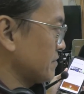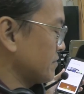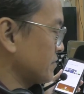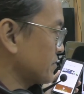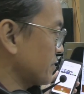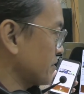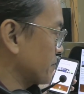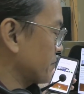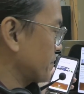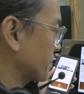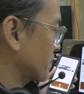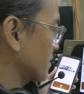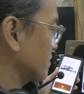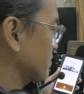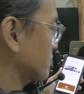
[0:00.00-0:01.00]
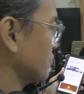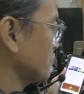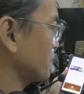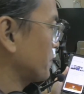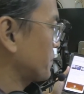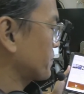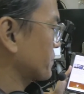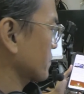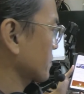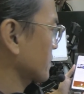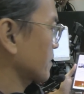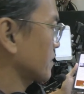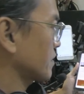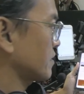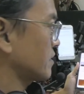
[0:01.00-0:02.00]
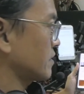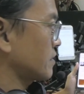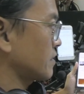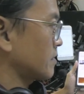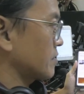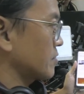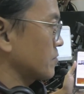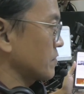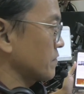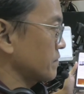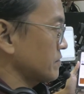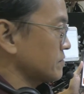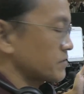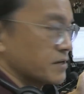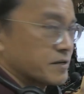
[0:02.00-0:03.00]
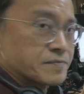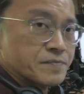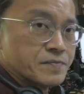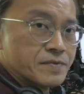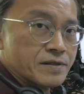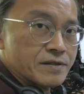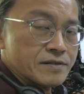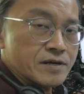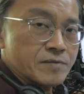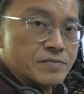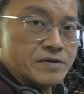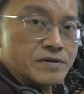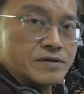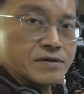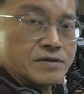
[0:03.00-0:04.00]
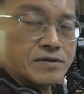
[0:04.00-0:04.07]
Okay, so before that, let me